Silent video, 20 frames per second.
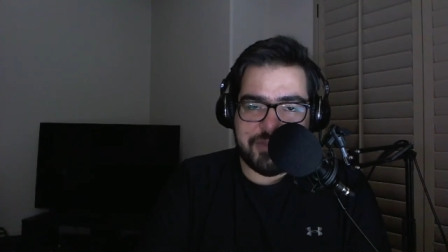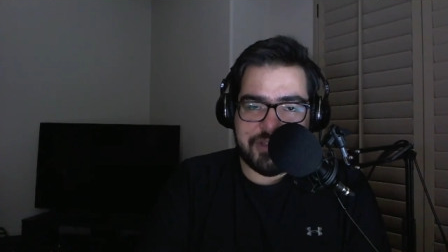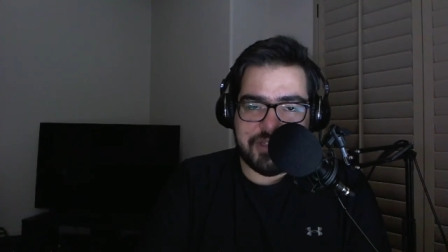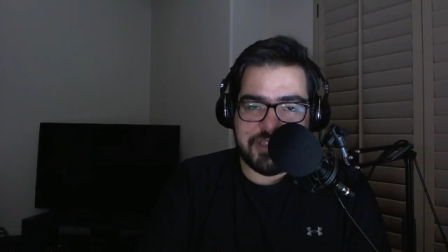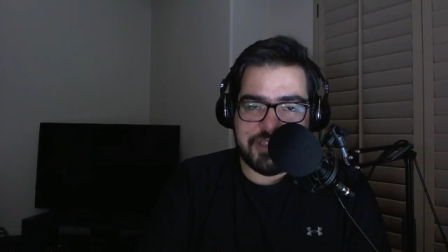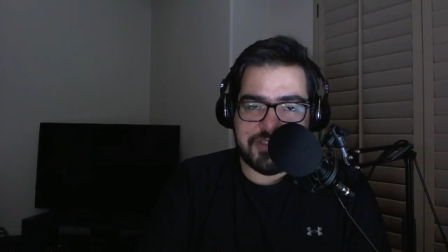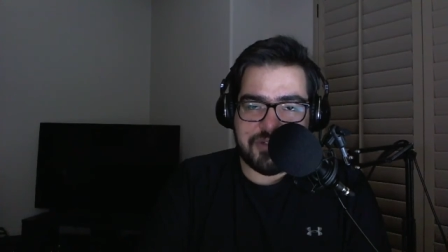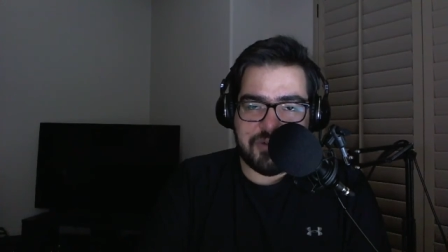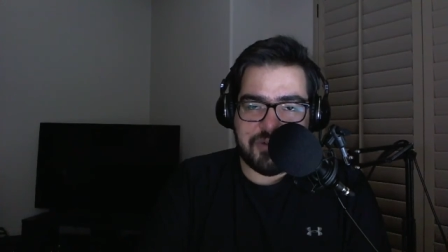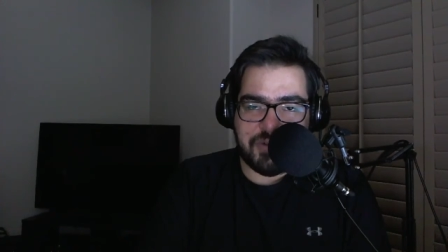
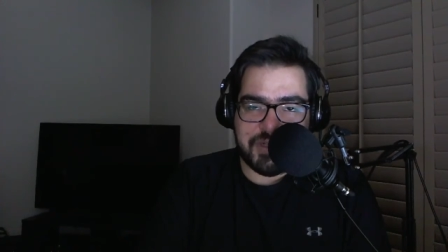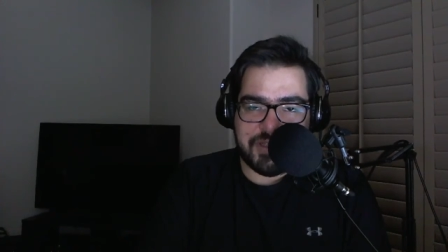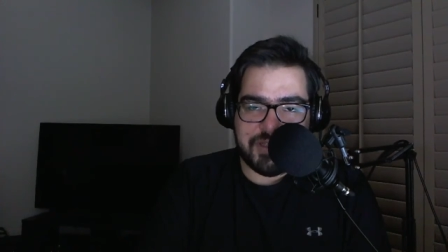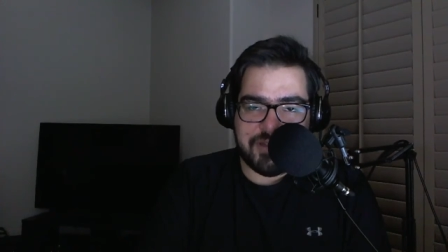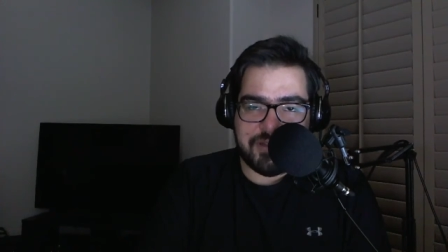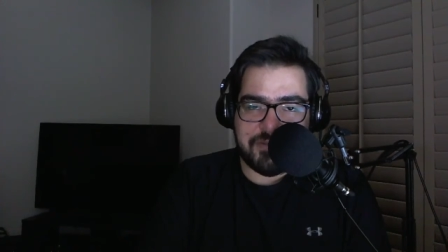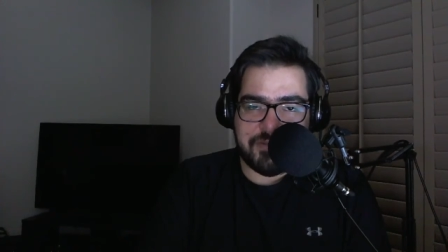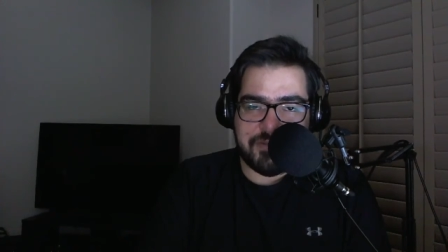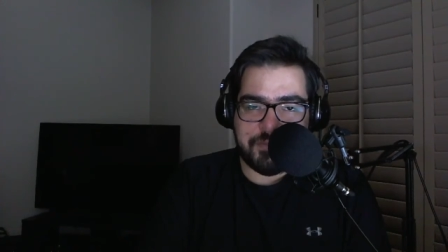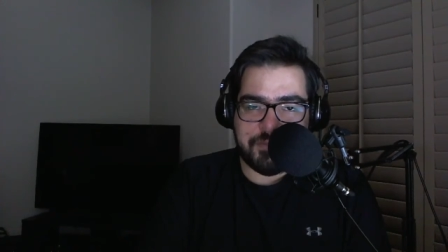so quickly?
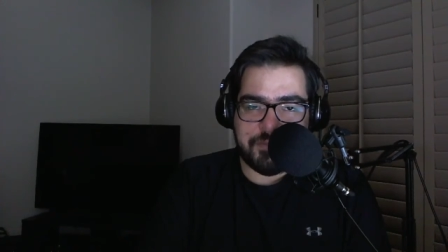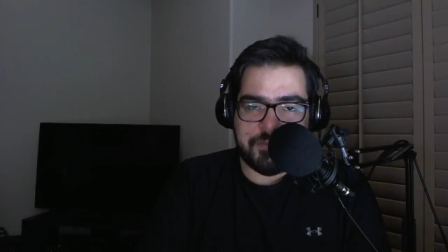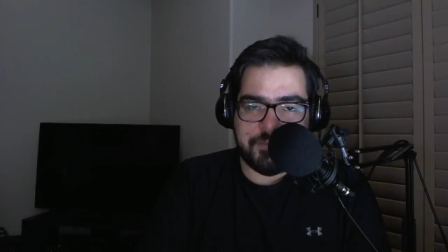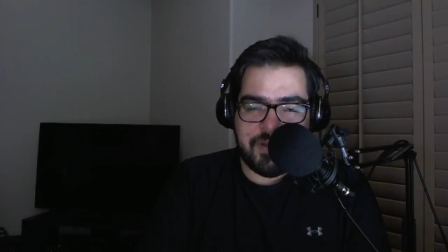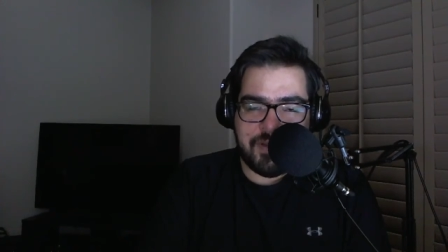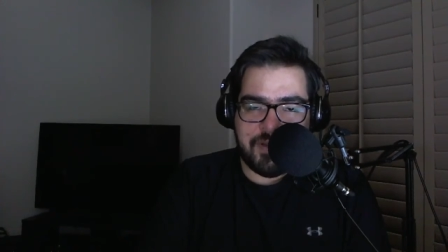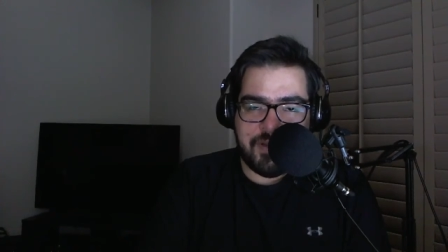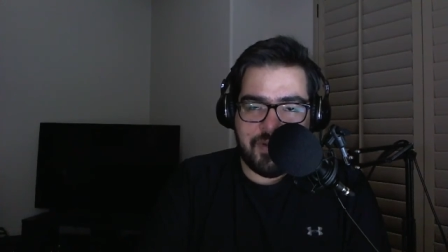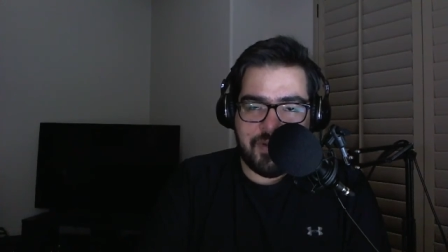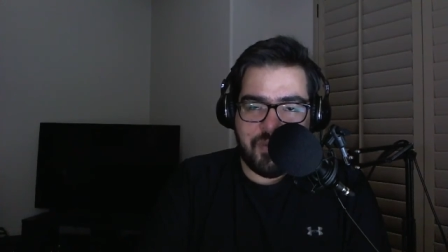
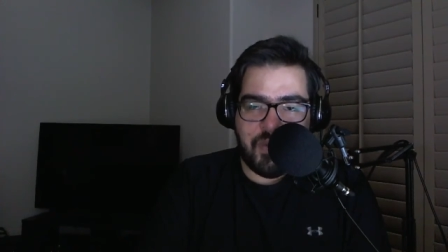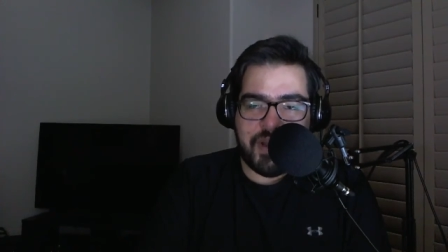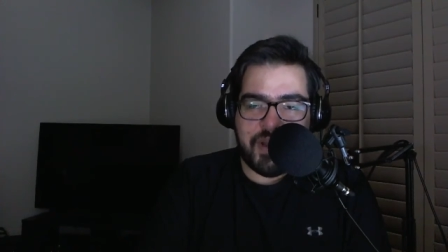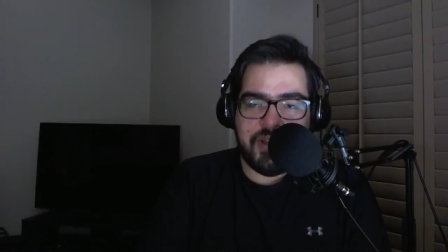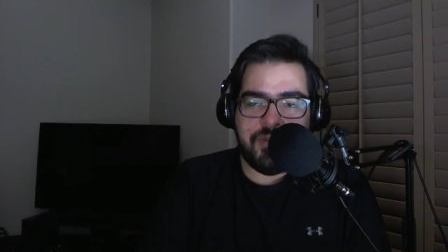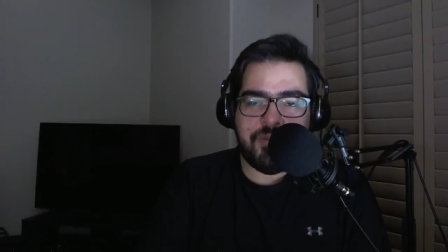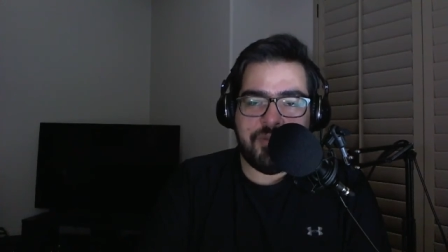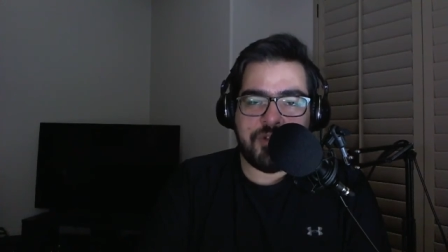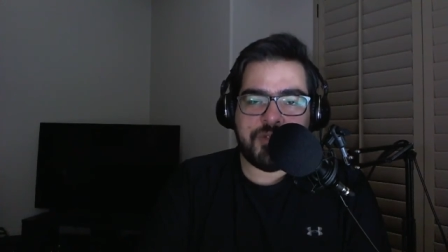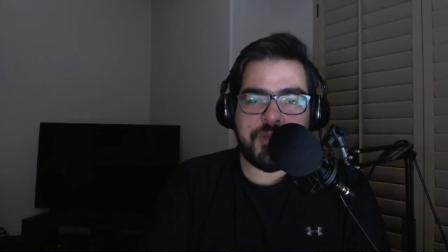Why do
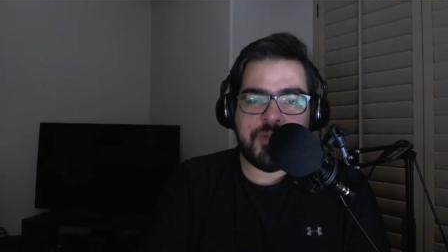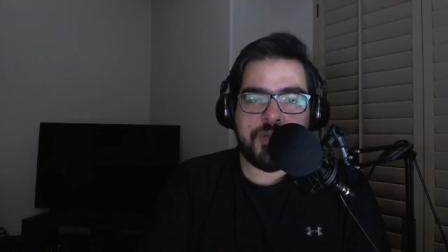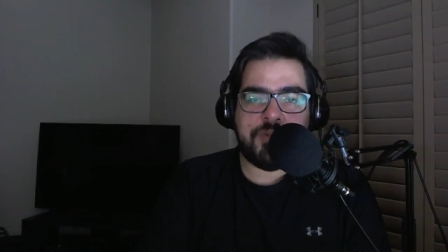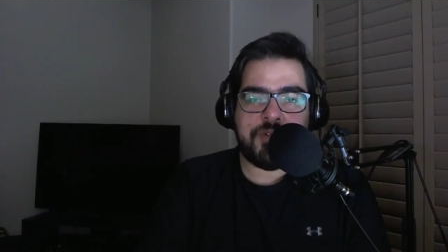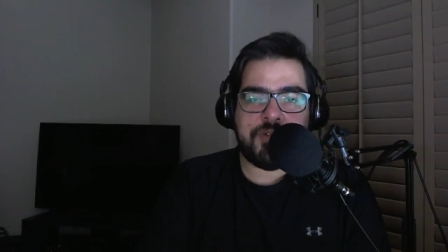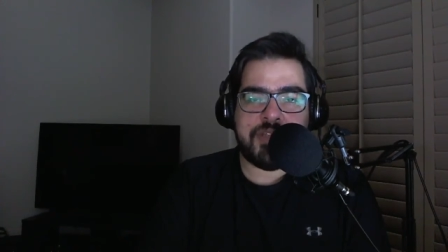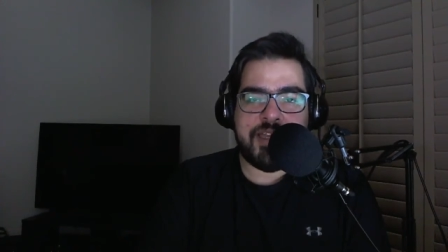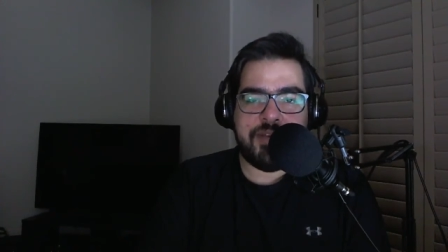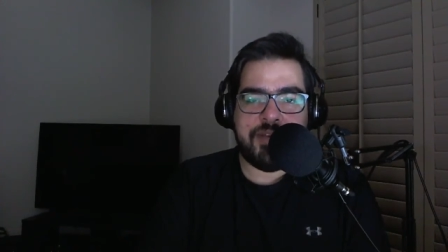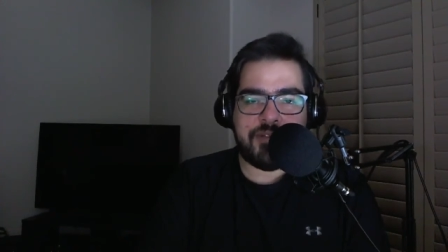most people
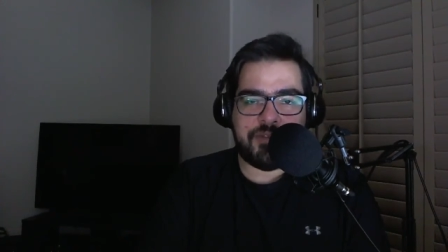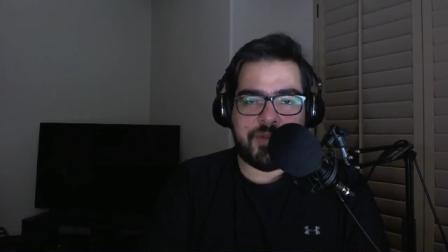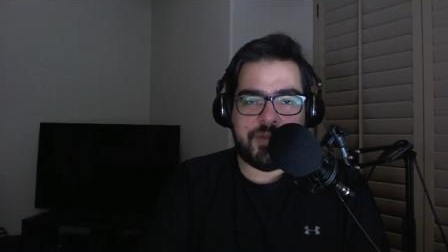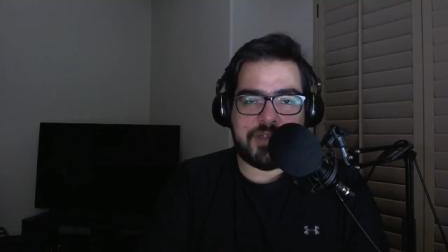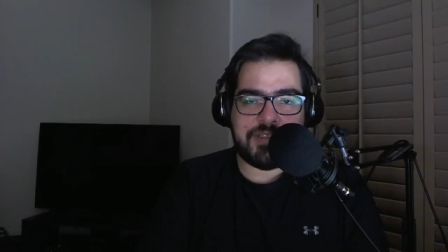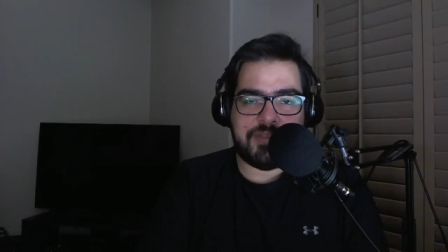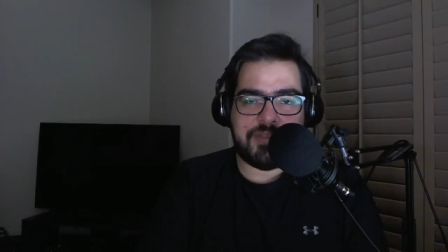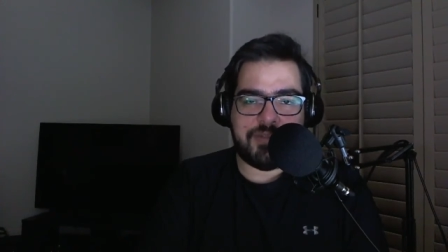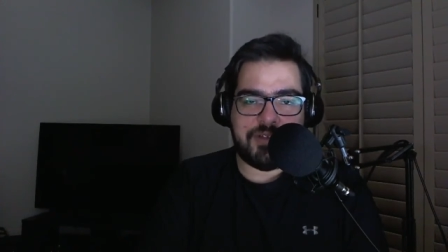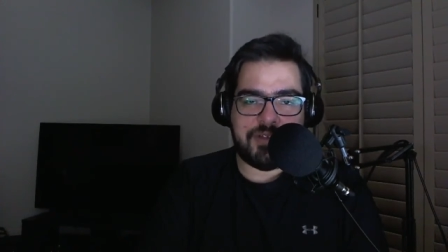take
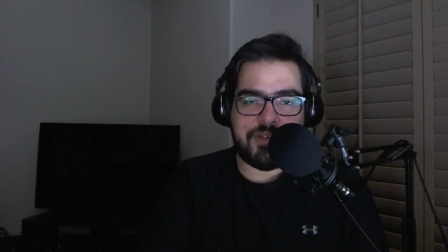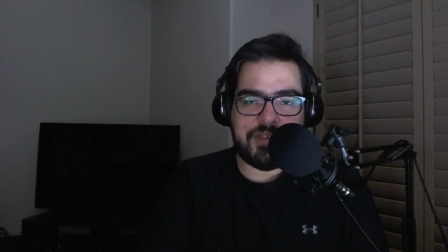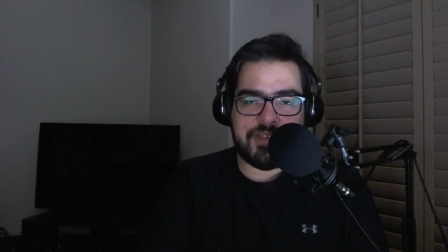responsibility?